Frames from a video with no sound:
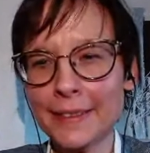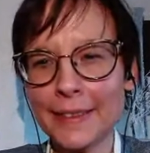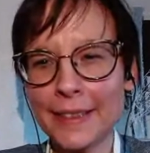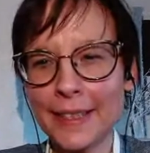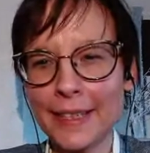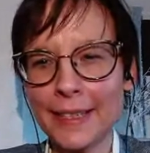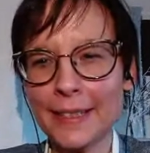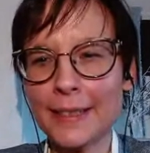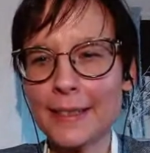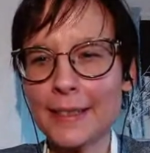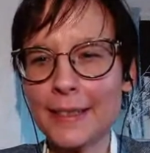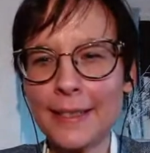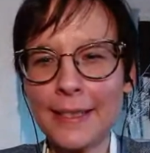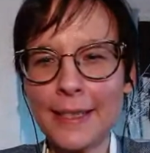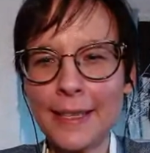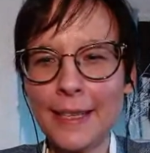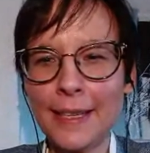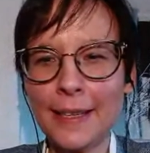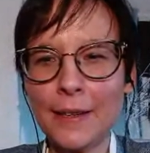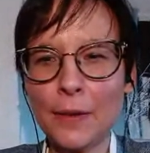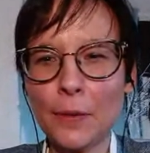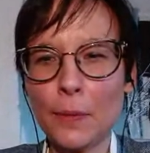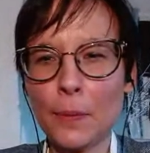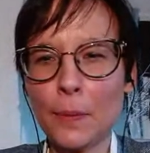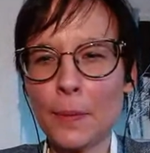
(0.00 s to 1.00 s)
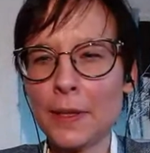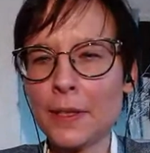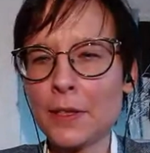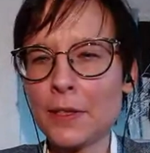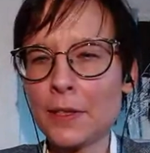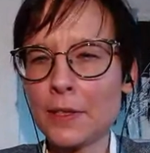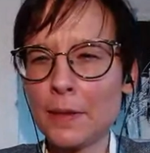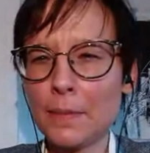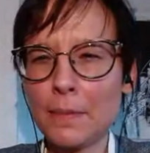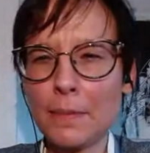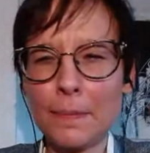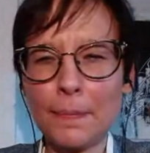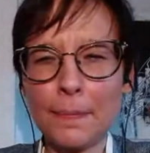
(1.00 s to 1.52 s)
and see which
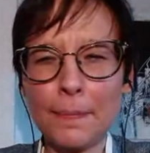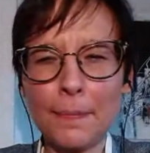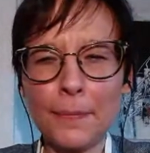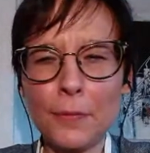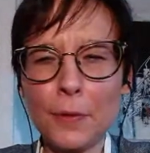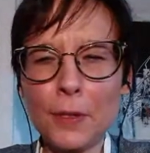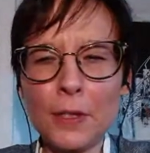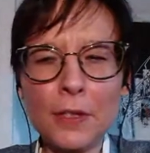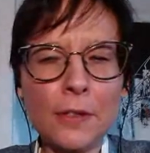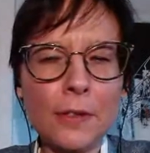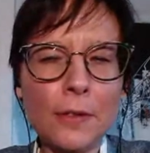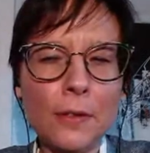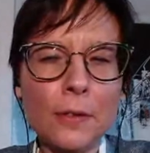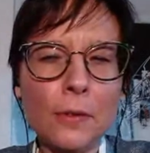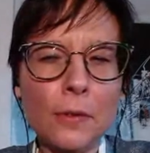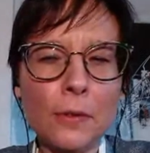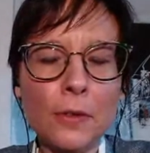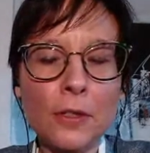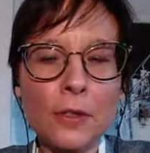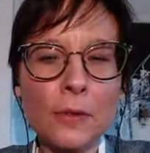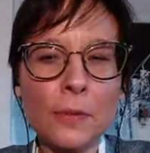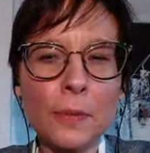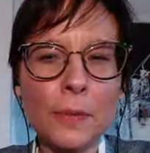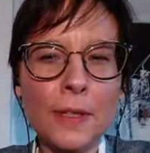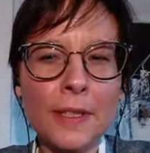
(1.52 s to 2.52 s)
solution